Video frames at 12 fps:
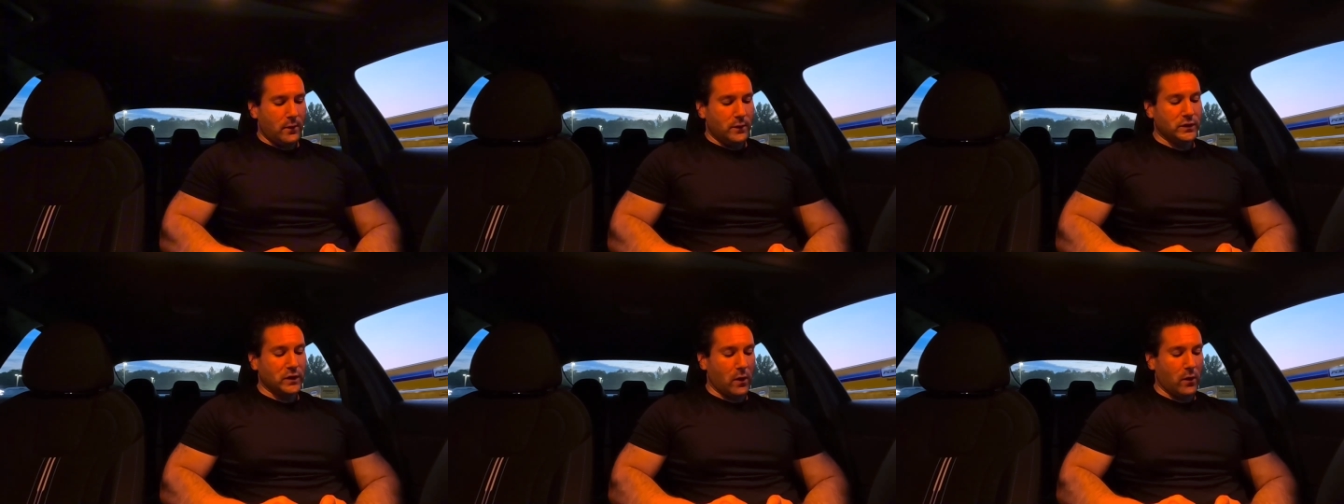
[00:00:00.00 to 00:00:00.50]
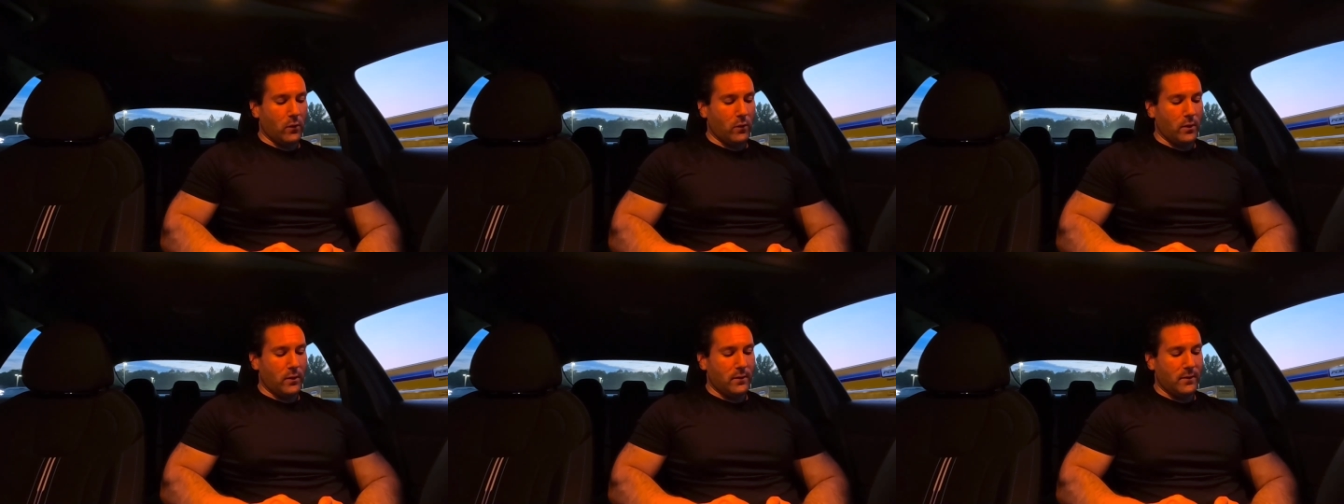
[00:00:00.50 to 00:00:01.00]

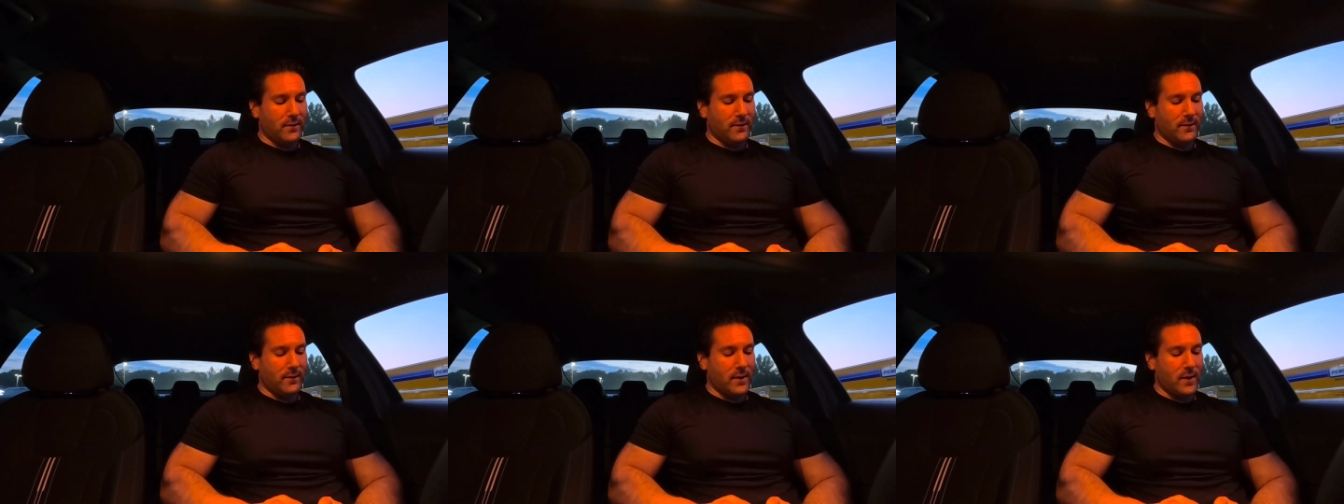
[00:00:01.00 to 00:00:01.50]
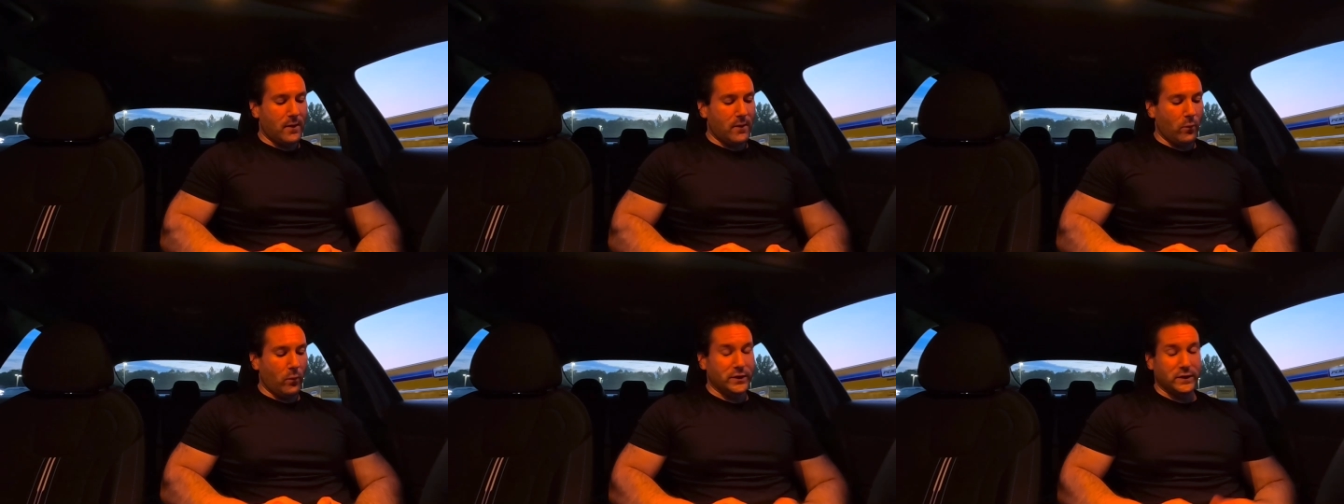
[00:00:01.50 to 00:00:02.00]
So,
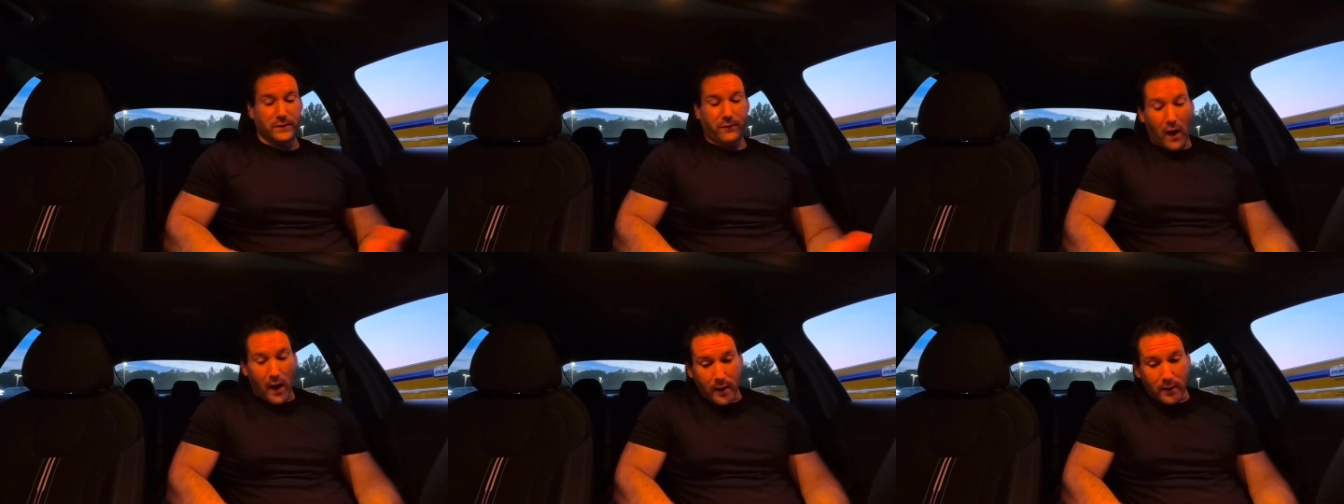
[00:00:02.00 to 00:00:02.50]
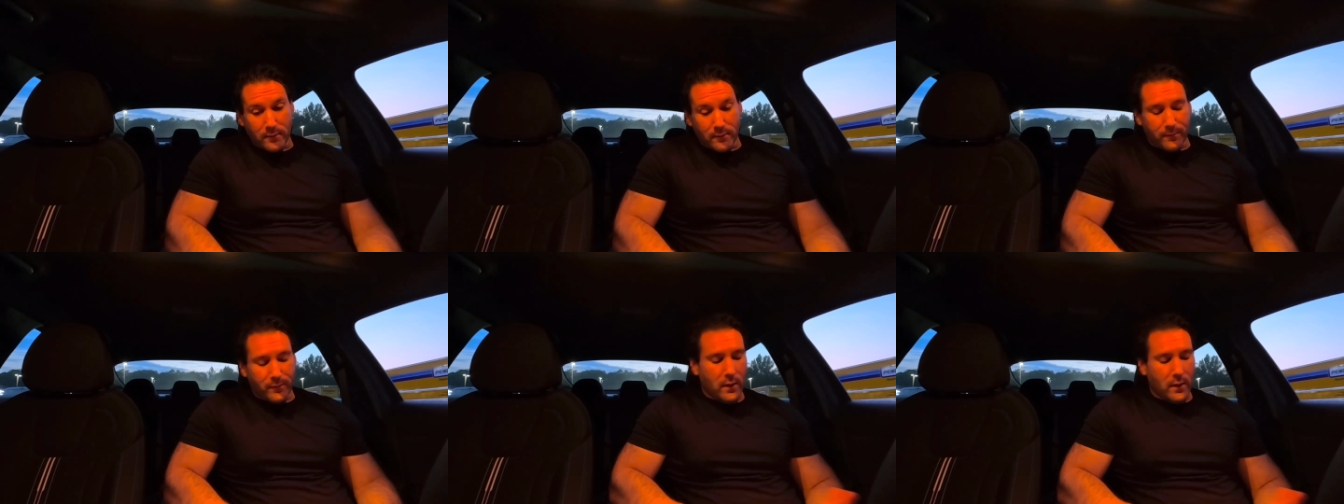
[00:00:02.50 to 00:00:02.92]
which is fine,